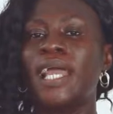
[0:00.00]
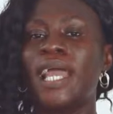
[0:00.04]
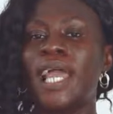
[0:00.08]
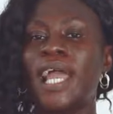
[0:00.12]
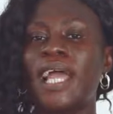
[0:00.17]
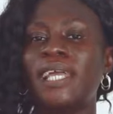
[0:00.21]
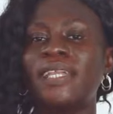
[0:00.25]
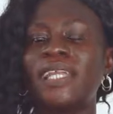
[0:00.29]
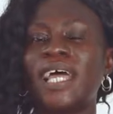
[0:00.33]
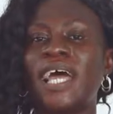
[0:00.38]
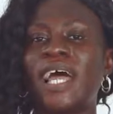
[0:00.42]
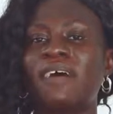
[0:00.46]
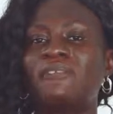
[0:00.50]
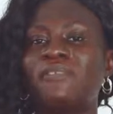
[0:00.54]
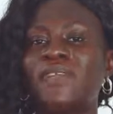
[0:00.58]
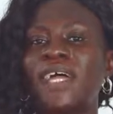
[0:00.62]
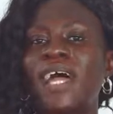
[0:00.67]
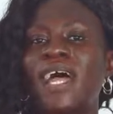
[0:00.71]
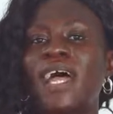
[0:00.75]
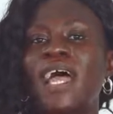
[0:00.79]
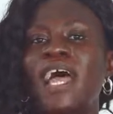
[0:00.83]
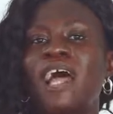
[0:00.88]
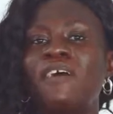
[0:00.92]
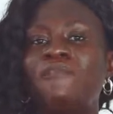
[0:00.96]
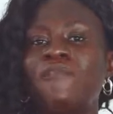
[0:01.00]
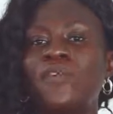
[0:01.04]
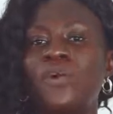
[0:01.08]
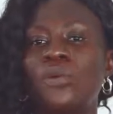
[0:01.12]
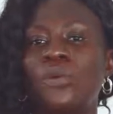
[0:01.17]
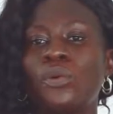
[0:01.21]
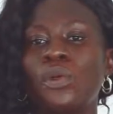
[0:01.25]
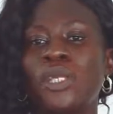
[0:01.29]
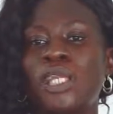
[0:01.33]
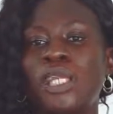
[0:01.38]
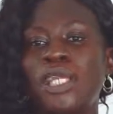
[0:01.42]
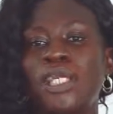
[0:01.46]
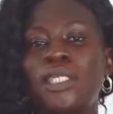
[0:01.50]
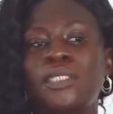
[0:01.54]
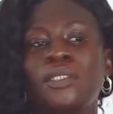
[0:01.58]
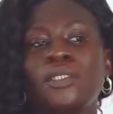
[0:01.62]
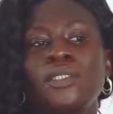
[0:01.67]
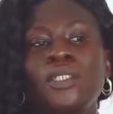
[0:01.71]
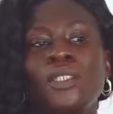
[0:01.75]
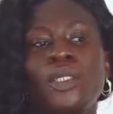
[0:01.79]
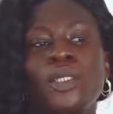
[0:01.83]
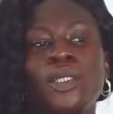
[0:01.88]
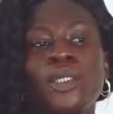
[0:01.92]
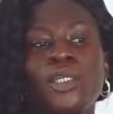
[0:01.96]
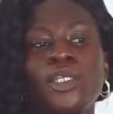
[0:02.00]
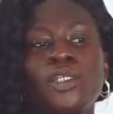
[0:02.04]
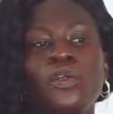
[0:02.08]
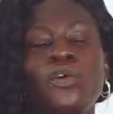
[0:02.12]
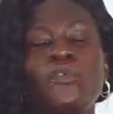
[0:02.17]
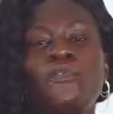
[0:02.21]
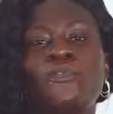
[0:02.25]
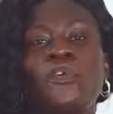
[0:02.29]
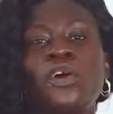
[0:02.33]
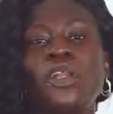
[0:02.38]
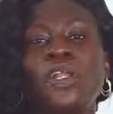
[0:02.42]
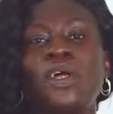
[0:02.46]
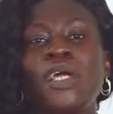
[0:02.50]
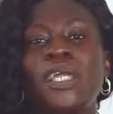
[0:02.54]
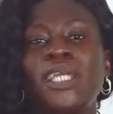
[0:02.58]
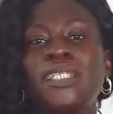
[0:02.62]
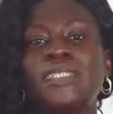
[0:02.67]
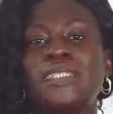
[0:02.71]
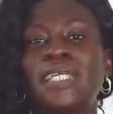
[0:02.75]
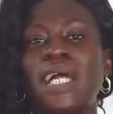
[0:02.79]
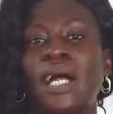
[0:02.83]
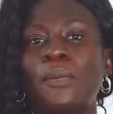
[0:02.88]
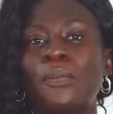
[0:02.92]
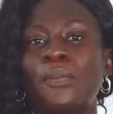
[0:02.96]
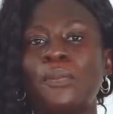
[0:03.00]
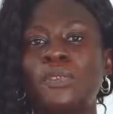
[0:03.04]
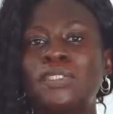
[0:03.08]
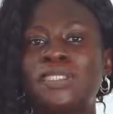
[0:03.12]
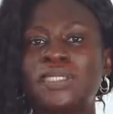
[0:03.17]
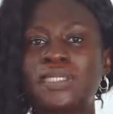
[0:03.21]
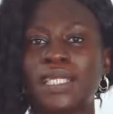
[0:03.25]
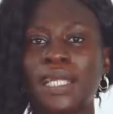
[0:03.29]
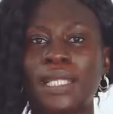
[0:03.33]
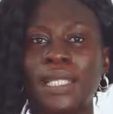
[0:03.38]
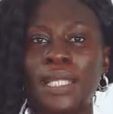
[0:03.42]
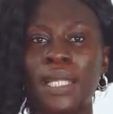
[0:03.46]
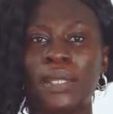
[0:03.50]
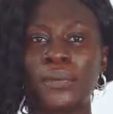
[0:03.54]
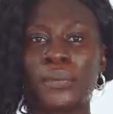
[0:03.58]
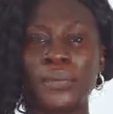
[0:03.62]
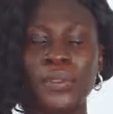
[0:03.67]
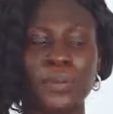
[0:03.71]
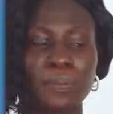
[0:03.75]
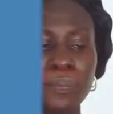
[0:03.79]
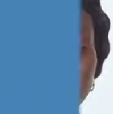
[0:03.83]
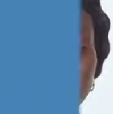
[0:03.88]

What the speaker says: And after every cooking, you follow it up with scullery.